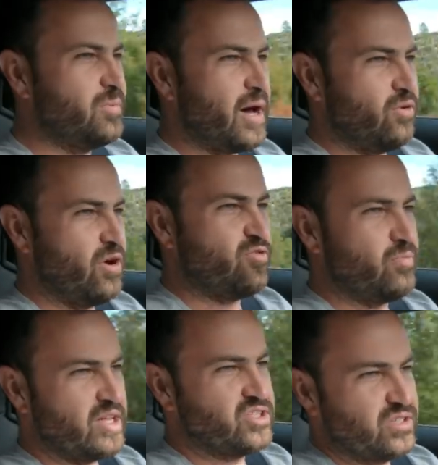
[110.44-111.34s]
about rev
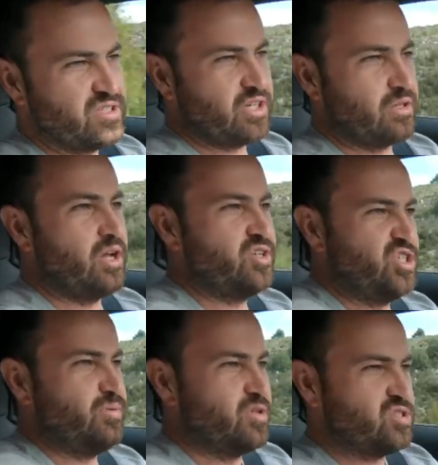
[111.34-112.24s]
matching
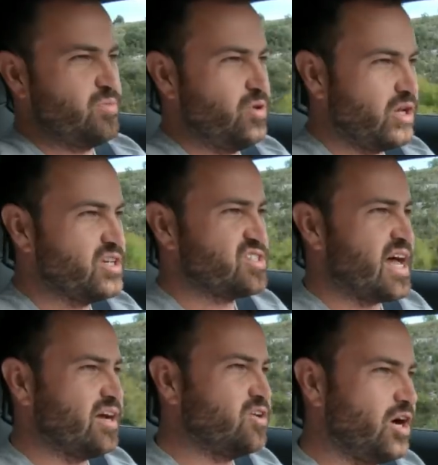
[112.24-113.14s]
technology, but to be honest,
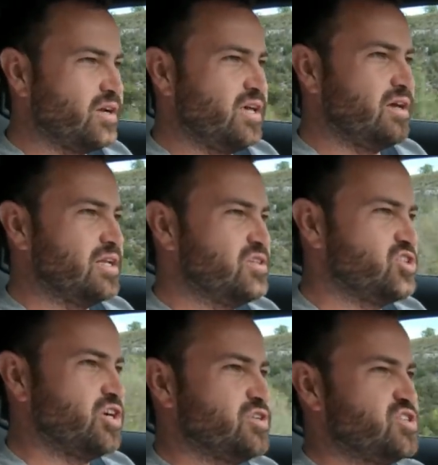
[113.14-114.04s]
I can't heel and
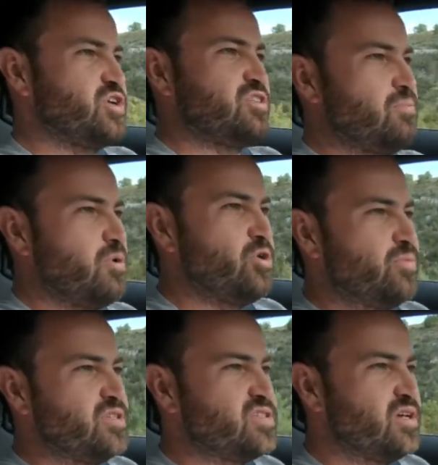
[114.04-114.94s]
toe. So at the
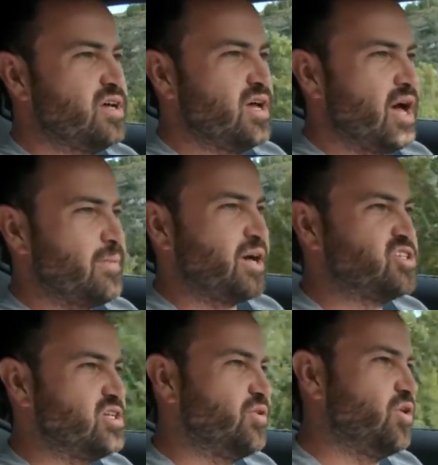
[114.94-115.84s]
moment, I'm
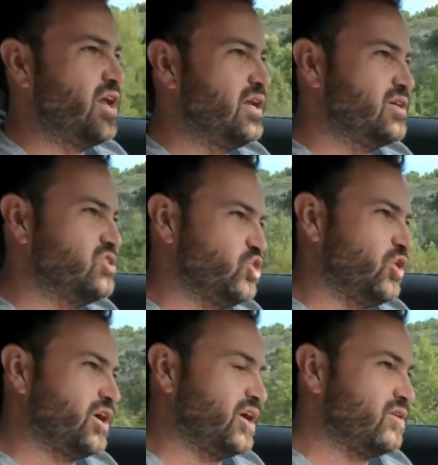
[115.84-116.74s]
actually really
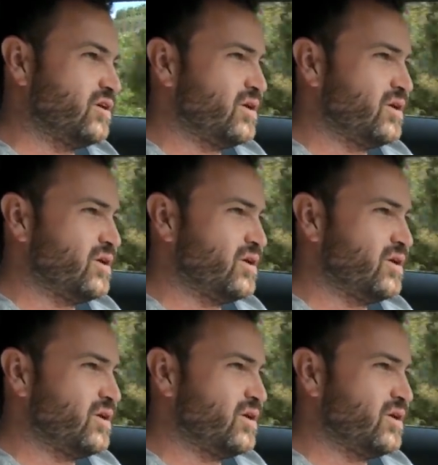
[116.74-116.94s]
enjoying it